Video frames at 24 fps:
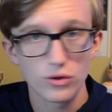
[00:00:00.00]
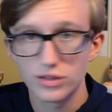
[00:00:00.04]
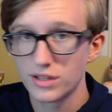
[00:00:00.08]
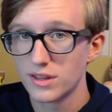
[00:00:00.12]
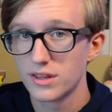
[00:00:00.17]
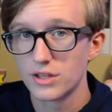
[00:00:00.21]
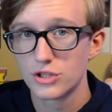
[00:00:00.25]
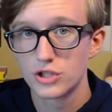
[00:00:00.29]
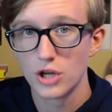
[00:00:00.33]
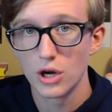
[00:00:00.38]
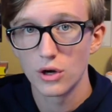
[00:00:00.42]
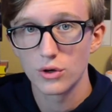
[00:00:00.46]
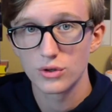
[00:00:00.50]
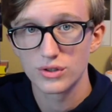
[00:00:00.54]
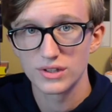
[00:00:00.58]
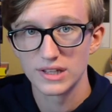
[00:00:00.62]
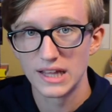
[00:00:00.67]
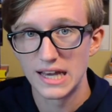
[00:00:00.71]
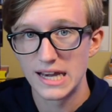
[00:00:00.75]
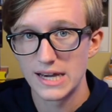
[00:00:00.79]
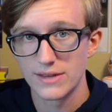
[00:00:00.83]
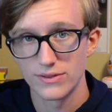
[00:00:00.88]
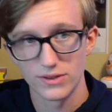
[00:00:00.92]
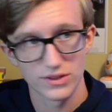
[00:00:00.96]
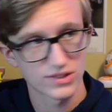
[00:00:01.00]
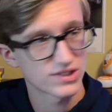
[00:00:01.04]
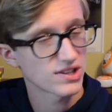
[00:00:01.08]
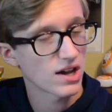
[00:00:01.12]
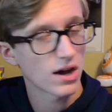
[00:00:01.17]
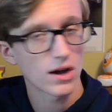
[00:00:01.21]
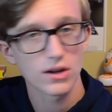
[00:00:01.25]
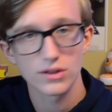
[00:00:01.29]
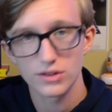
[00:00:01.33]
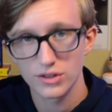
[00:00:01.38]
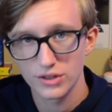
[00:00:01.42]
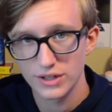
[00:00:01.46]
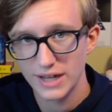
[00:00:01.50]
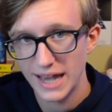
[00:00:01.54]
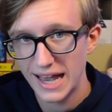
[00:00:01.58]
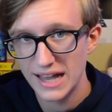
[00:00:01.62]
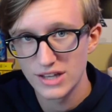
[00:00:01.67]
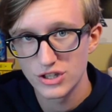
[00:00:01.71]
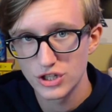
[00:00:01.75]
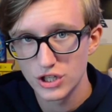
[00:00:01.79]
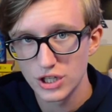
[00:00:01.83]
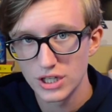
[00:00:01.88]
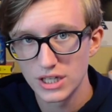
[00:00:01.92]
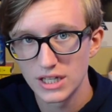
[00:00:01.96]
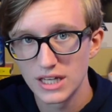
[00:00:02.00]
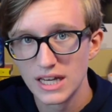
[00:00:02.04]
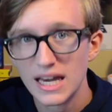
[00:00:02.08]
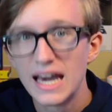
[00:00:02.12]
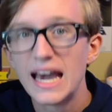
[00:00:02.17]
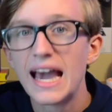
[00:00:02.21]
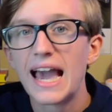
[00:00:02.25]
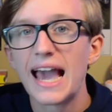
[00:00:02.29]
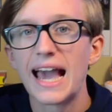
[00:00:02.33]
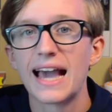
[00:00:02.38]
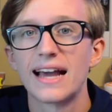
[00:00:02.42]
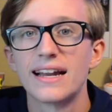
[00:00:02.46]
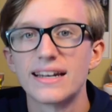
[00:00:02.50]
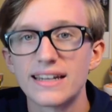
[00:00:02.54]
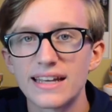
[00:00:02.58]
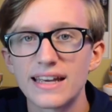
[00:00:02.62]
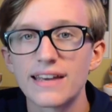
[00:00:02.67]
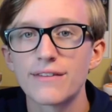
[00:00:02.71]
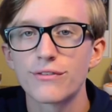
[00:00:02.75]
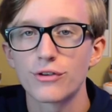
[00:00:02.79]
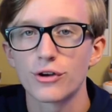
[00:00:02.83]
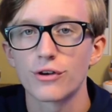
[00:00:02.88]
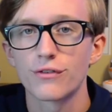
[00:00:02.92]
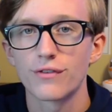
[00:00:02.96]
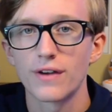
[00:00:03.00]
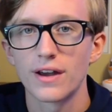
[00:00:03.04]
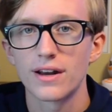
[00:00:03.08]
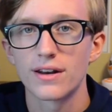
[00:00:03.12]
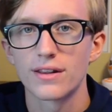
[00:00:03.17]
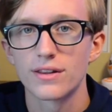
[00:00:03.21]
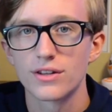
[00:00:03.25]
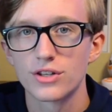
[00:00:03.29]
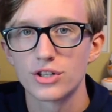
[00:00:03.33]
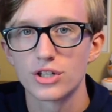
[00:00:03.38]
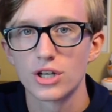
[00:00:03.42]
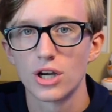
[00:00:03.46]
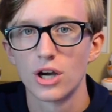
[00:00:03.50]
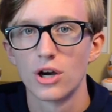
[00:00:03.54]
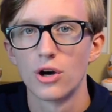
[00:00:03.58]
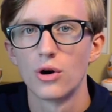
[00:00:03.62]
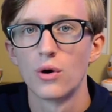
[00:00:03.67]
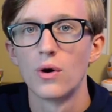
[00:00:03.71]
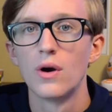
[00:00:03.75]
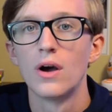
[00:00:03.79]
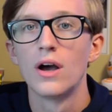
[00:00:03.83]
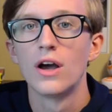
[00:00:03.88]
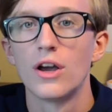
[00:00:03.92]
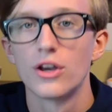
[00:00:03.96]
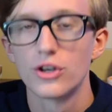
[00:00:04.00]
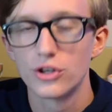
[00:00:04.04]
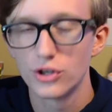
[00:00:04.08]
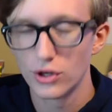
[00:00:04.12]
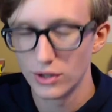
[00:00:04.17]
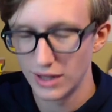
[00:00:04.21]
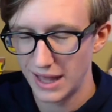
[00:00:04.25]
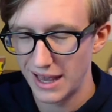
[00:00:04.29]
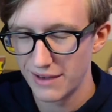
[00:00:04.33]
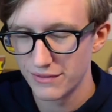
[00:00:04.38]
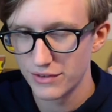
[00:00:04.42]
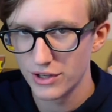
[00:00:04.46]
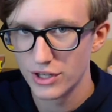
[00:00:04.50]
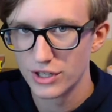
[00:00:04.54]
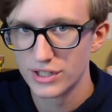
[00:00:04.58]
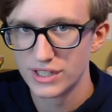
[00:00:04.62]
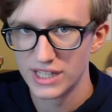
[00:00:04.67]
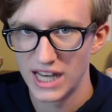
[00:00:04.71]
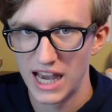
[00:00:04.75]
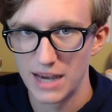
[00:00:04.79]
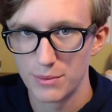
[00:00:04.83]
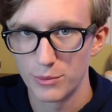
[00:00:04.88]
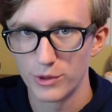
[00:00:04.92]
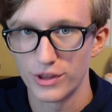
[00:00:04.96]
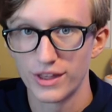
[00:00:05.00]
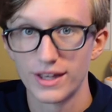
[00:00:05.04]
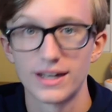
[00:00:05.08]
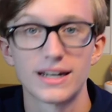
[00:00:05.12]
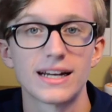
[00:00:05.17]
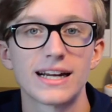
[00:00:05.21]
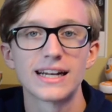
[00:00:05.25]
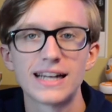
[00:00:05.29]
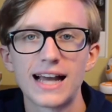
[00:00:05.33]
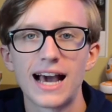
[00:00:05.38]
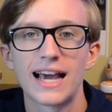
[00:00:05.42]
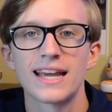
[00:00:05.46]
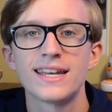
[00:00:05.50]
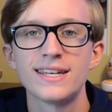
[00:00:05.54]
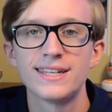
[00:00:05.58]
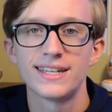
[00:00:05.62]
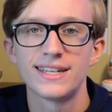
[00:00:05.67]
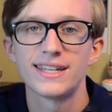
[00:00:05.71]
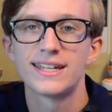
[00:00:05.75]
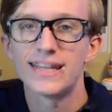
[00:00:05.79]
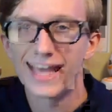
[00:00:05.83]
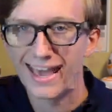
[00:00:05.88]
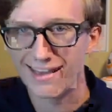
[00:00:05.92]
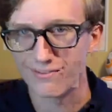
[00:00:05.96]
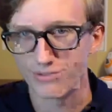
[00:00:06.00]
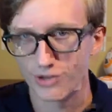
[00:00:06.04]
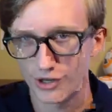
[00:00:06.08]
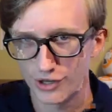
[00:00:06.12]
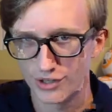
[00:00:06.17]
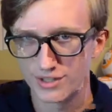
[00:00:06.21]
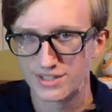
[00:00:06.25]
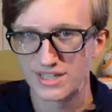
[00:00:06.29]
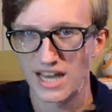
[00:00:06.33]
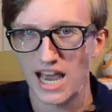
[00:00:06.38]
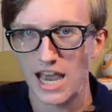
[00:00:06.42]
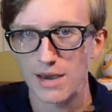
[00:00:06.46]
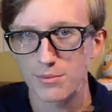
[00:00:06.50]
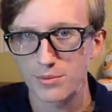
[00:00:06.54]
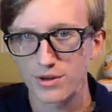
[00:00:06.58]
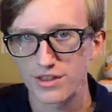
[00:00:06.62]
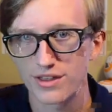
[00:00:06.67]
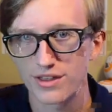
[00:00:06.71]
of the jokes land, the songs are catchy, and if you're a fan of the show, you'll have a good time with it, and I did have a good time with